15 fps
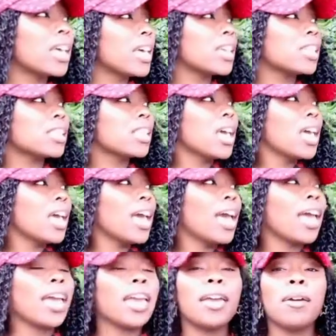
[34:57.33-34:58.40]
says
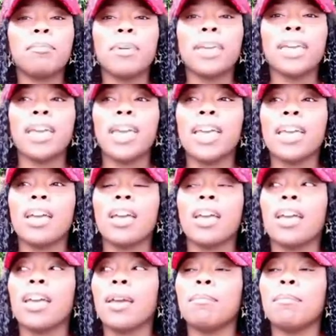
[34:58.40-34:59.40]
and him being and,